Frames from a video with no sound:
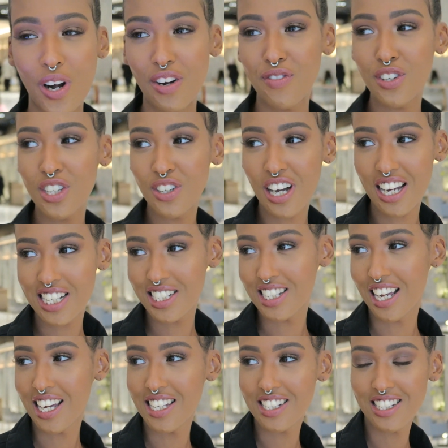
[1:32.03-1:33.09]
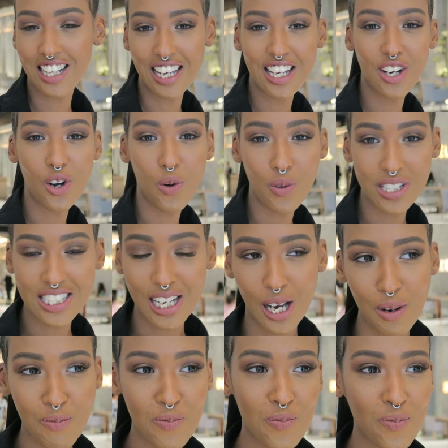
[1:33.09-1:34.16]
Whatever you gotta say it on
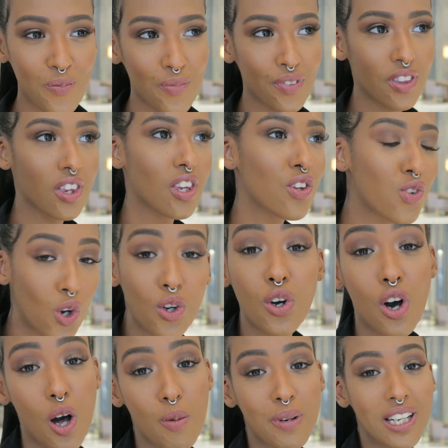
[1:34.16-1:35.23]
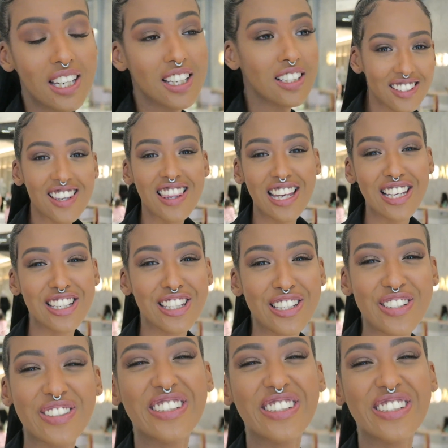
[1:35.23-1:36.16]
WhatsApp. Don't call me. Thank you.